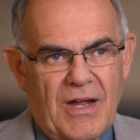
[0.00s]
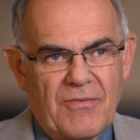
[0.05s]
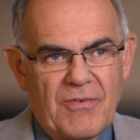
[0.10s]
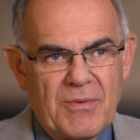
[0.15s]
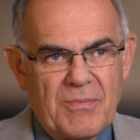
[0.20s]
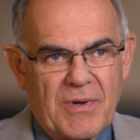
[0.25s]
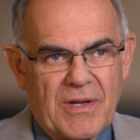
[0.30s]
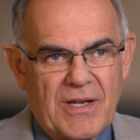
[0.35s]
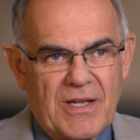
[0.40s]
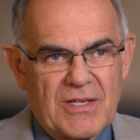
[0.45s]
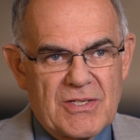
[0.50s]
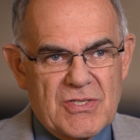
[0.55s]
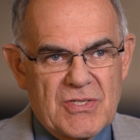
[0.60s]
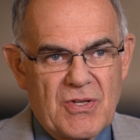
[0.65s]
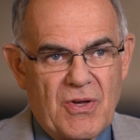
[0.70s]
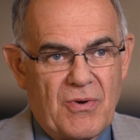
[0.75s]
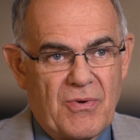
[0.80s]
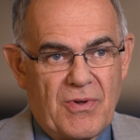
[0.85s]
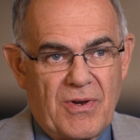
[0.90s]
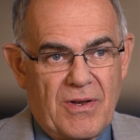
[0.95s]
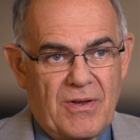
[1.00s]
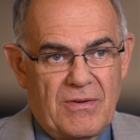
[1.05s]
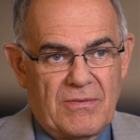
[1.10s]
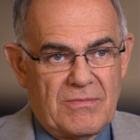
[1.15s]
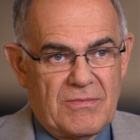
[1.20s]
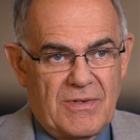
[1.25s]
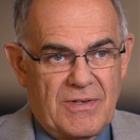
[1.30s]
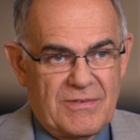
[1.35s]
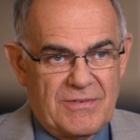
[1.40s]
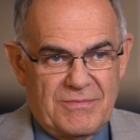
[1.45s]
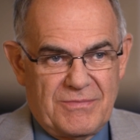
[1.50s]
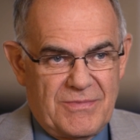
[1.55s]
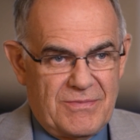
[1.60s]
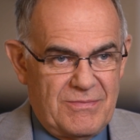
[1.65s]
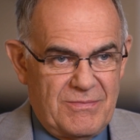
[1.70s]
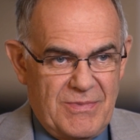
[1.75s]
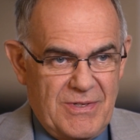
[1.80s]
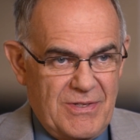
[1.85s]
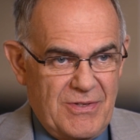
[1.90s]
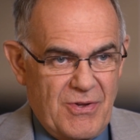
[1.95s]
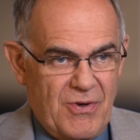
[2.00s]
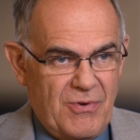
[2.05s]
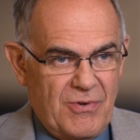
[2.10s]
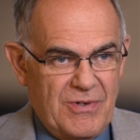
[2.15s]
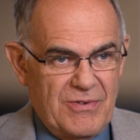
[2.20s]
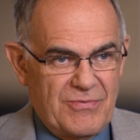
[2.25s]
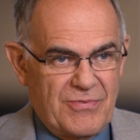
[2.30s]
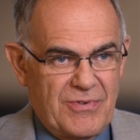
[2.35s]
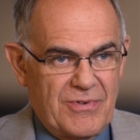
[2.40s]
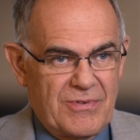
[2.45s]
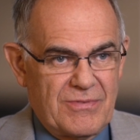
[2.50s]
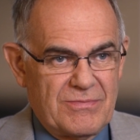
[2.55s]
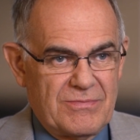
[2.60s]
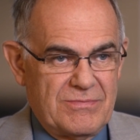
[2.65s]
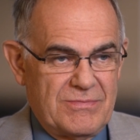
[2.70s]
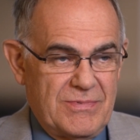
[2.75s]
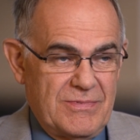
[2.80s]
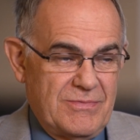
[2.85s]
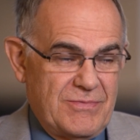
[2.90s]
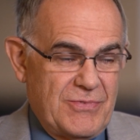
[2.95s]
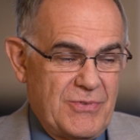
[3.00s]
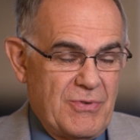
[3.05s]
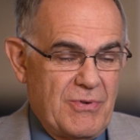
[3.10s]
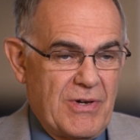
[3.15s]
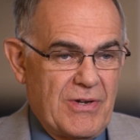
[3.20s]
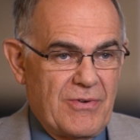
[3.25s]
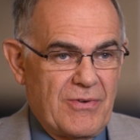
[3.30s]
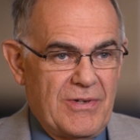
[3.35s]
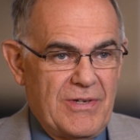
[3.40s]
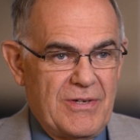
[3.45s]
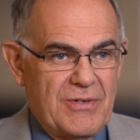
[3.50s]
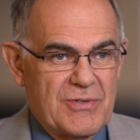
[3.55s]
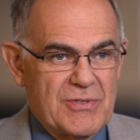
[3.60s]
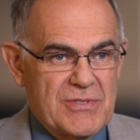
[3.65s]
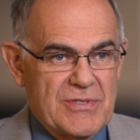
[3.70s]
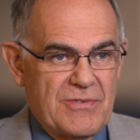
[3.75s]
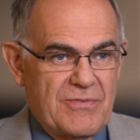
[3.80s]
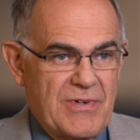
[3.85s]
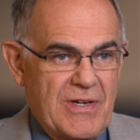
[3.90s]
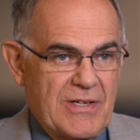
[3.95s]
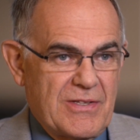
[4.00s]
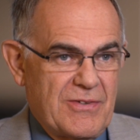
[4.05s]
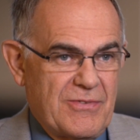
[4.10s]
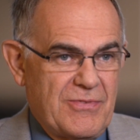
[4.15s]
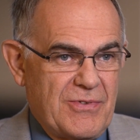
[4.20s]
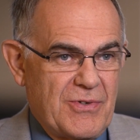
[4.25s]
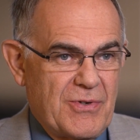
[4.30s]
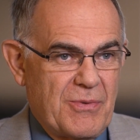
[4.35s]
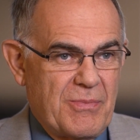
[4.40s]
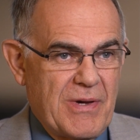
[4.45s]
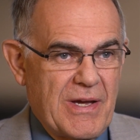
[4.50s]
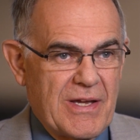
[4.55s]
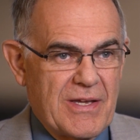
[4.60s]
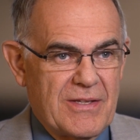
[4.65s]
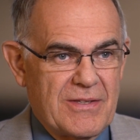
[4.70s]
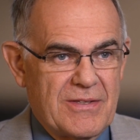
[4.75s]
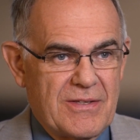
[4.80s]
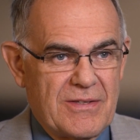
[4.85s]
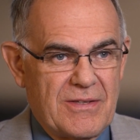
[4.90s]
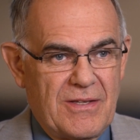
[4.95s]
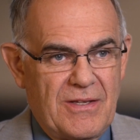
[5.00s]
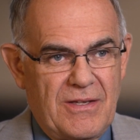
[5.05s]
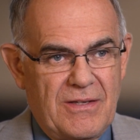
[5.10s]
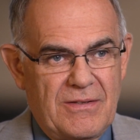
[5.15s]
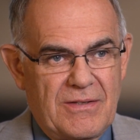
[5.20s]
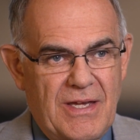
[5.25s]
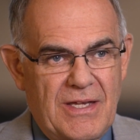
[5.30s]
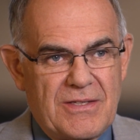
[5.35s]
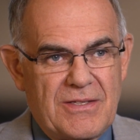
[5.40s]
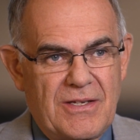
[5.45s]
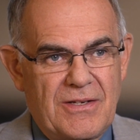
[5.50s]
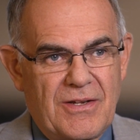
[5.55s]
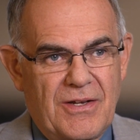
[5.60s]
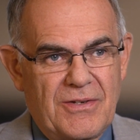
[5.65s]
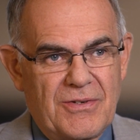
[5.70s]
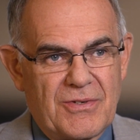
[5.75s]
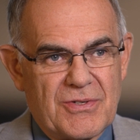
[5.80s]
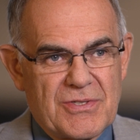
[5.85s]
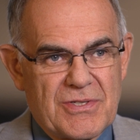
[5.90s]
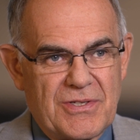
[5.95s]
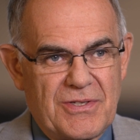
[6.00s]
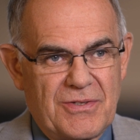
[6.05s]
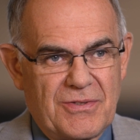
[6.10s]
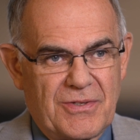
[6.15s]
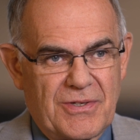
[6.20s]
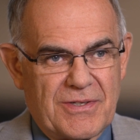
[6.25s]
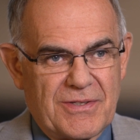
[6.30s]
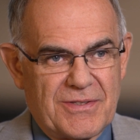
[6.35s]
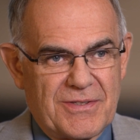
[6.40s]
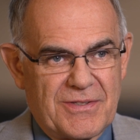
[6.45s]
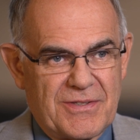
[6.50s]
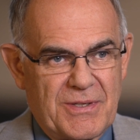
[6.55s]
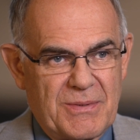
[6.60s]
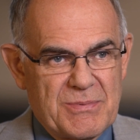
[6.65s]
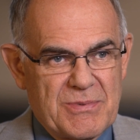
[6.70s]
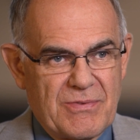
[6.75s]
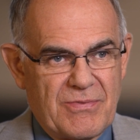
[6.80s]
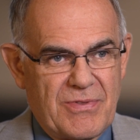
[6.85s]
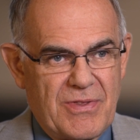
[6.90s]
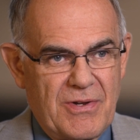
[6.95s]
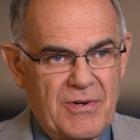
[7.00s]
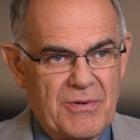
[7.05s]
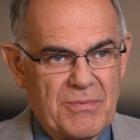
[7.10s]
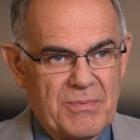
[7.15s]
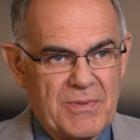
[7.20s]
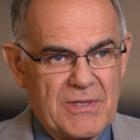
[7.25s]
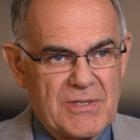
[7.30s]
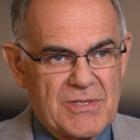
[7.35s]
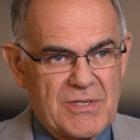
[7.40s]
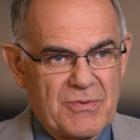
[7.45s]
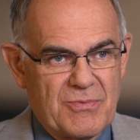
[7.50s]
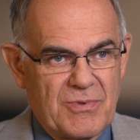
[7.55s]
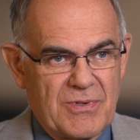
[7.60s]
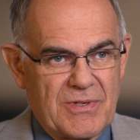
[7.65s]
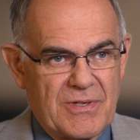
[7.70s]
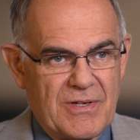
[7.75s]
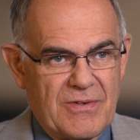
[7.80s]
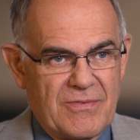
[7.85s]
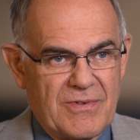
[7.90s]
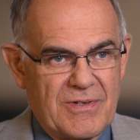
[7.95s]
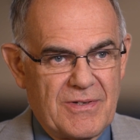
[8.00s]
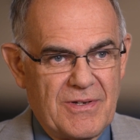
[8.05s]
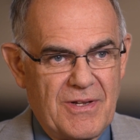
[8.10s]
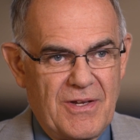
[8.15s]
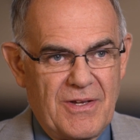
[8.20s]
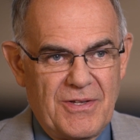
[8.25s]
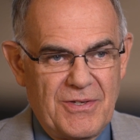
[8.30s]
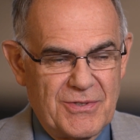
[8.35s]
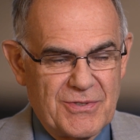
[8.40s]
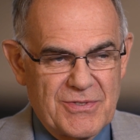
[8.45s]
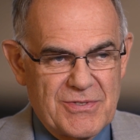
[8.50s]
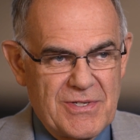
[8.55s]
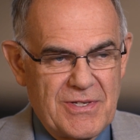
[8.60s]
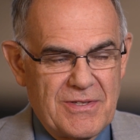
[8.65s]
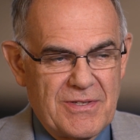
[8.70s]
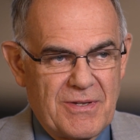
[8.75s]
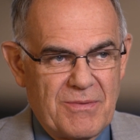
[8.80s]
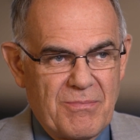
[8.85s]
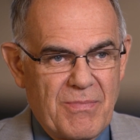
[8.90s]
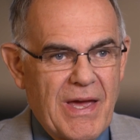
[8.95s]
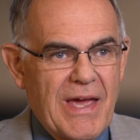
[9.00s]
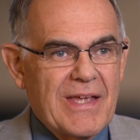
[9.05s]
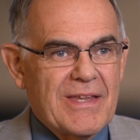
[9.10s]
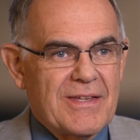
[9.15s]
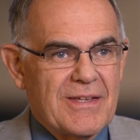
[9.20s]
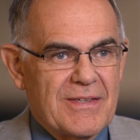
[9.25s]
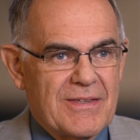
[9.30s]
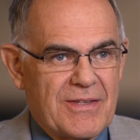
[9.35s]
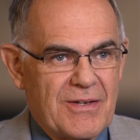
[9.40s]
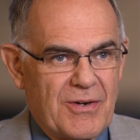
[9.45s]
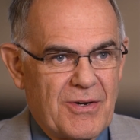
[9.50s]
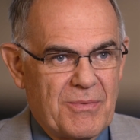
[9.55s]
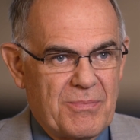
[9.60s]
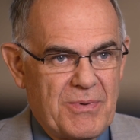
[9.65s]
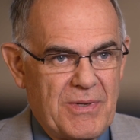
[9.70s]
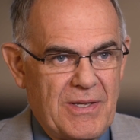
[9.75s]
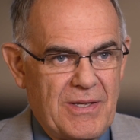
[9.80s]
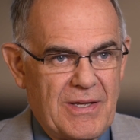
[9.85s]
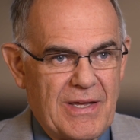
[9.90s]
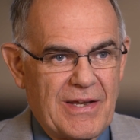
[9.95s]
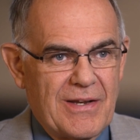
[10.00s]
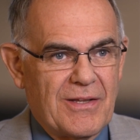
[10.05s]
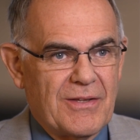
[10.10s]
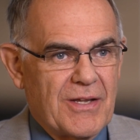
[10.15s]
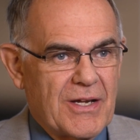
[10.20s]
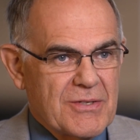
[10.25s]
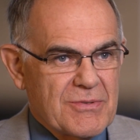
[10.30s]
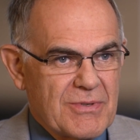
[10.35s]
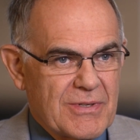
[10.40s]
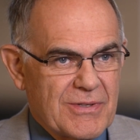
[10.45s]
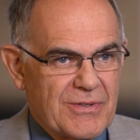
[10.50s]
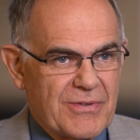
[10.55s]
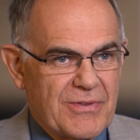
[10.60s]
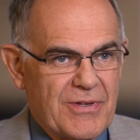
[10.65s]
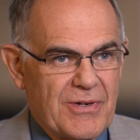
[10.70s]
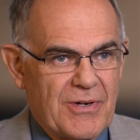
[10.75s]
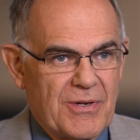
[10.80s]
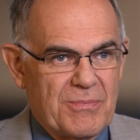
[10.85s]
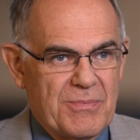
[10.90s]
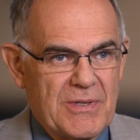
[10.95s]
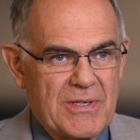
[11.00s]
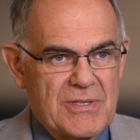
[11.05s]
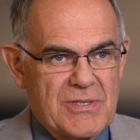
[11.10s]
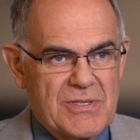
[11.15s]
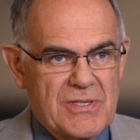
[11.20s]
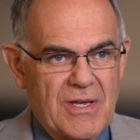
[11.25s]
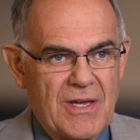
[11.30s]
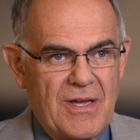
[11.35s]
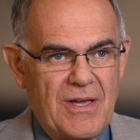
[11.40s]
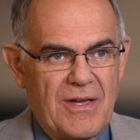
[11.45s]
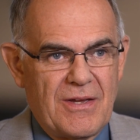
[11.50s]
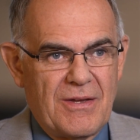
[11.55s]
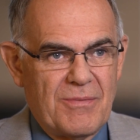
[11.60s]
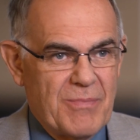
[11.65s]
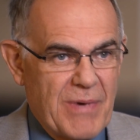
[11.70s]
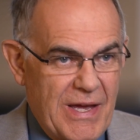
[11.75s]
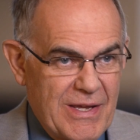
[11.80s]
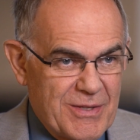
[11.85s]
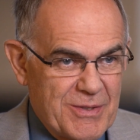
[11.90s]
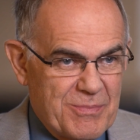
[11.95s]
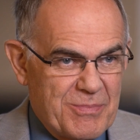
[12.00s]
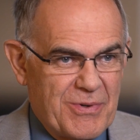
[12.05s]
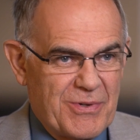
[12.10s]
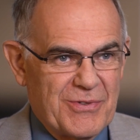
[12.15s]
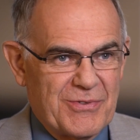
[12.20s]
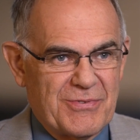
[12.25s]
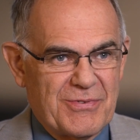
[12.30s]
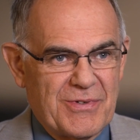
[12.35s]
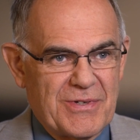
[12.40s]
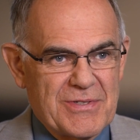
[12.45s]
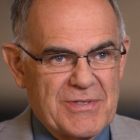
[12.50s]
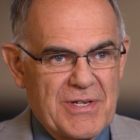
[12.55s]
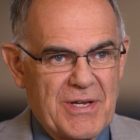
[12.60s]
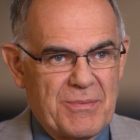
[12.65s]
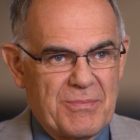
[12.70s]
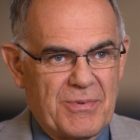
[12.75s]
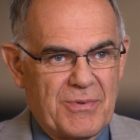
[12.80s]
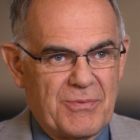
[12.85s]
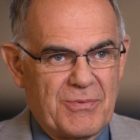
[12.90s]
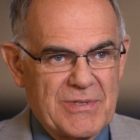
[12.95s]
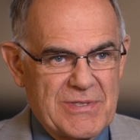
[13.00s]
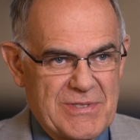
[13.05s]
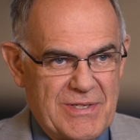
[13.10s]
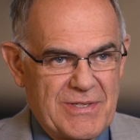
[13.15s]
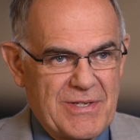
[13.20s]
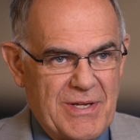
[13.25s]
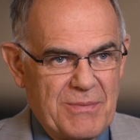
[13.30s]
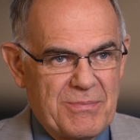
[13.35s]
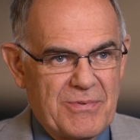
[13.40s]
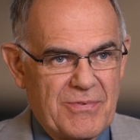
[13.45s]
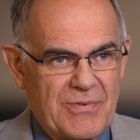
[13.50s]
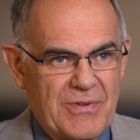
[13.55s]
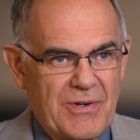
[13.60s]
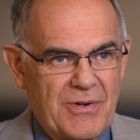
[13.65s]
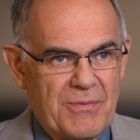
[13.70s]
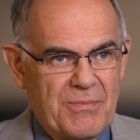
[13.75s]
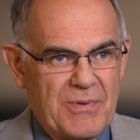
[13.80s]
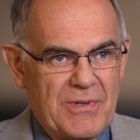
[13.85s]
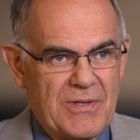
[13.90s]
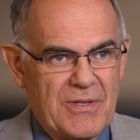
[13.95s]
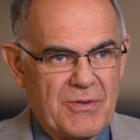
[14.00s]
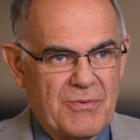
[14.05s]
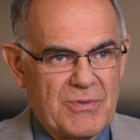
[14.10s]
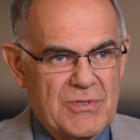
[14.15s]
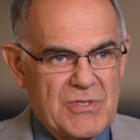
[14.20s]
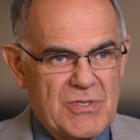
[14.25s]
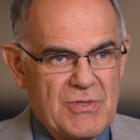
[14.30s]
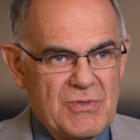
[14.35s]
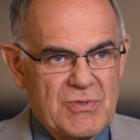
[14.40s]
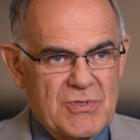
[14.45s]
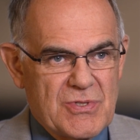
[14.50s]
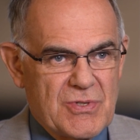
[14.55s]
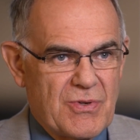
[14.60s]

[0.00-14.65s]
everybody has known and been known for a few hundred years, in fact, if you go back into the 1800s and you look at the types of therapies that were given, you'll see that magnet therapy and electrical therapies, MagnaPulse, for example, was the type of therapy that was used.